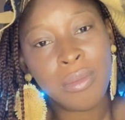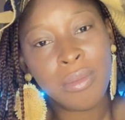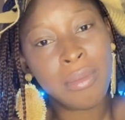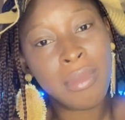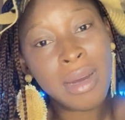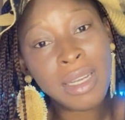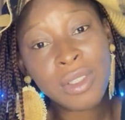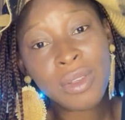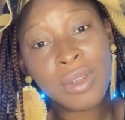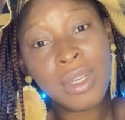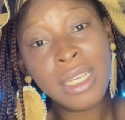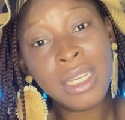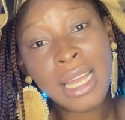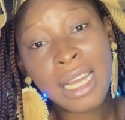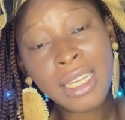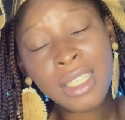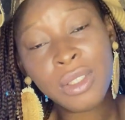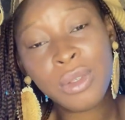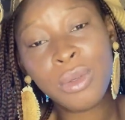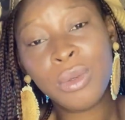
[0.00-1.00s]
masculine
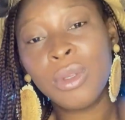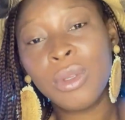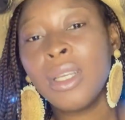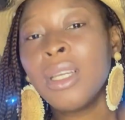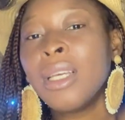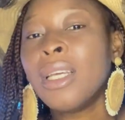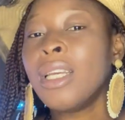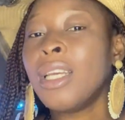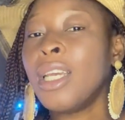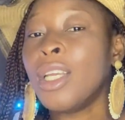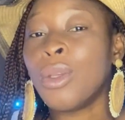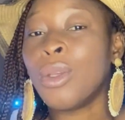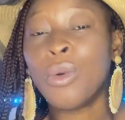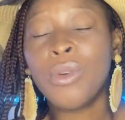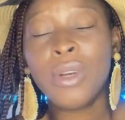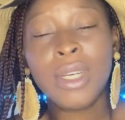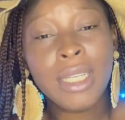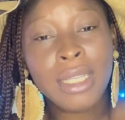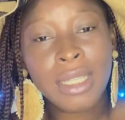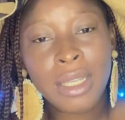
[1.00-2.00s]
article, it
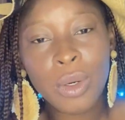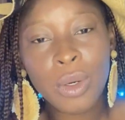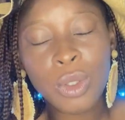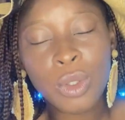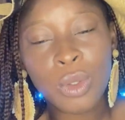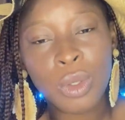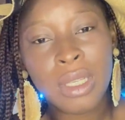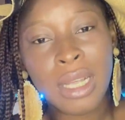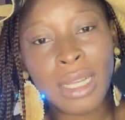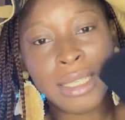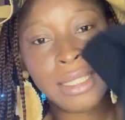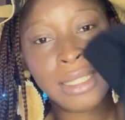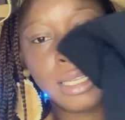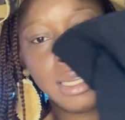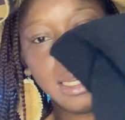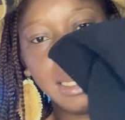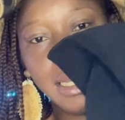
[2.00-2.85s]
already tells us that